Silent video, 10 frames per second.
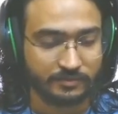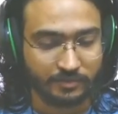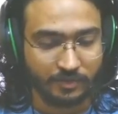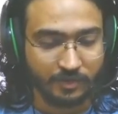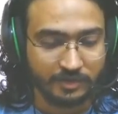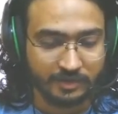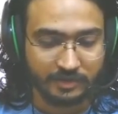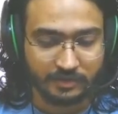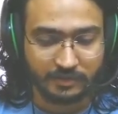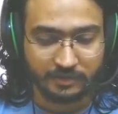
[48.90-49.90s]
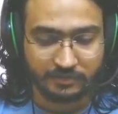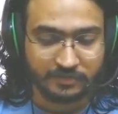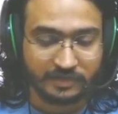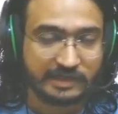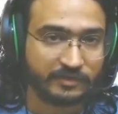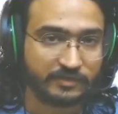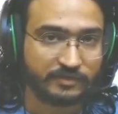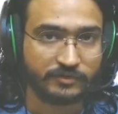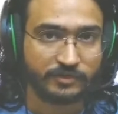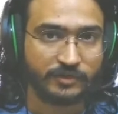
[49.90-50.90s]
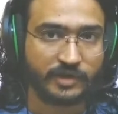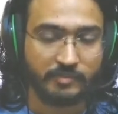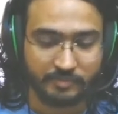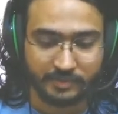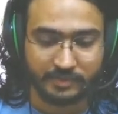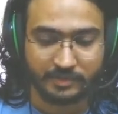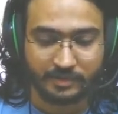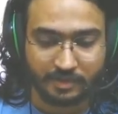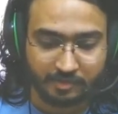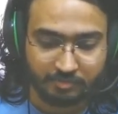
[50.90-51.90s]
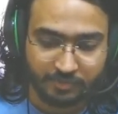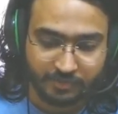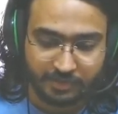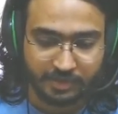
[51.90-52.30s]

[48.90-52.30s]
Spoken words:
all the secrets for your app are put